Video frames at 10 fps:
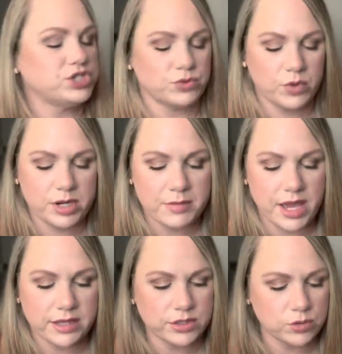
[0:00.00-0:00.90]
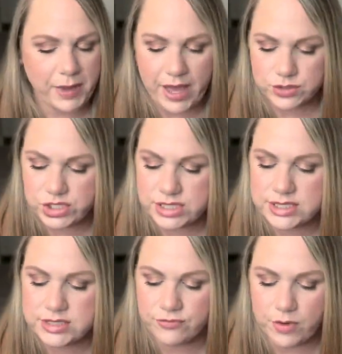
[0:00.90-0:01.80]
one of my little
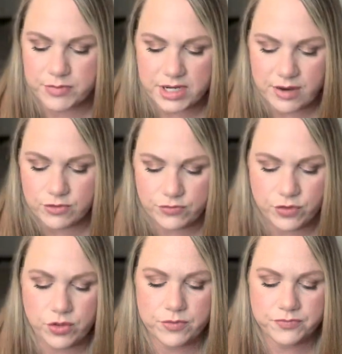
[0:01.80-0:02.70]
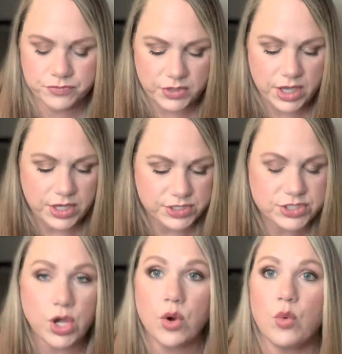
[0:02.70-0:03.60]
pouches from the Neverfull.
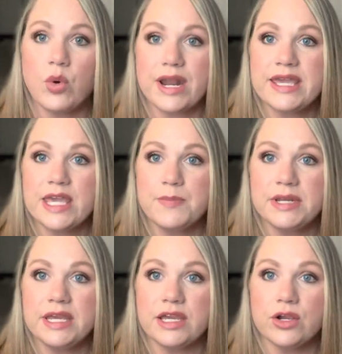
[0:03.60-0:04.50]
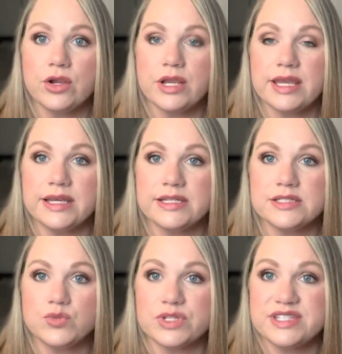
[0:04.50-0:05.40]
So what I keep in here
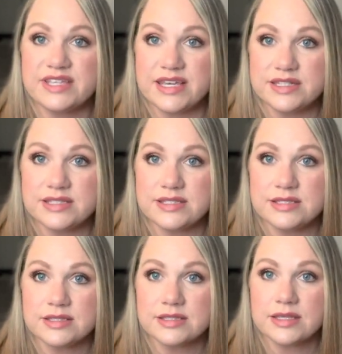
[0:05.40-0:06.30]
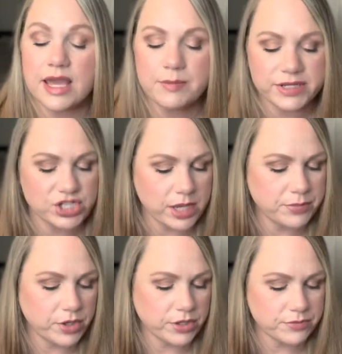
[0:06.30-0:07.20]
is receipts and my
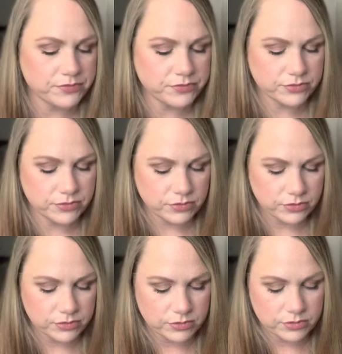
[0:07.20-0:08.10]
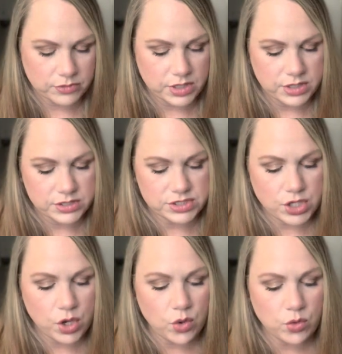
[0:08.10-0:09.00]
checkbook.
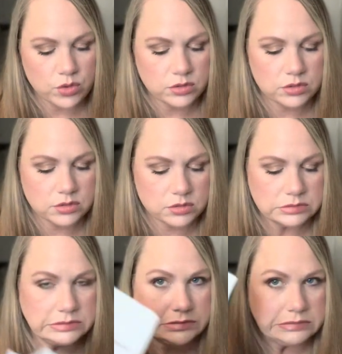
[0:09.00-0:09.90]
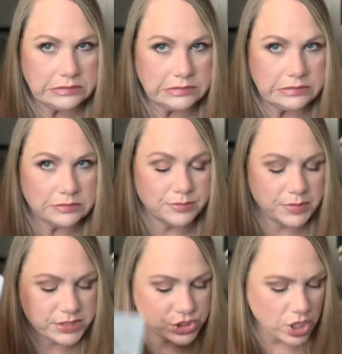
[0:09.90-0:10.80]
So
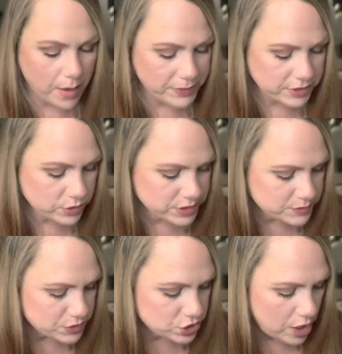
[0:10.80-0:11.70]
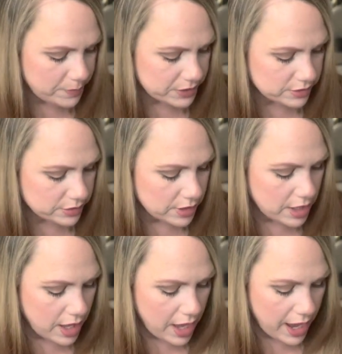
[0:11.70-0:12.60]
been shopping, Christmas shopping.
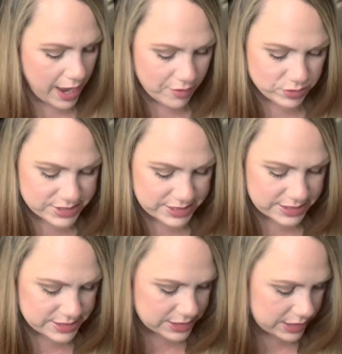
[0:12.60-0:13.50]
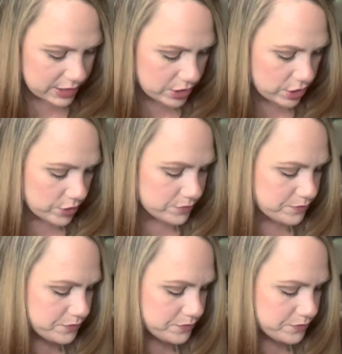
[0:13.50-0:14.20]
I have receipts in here.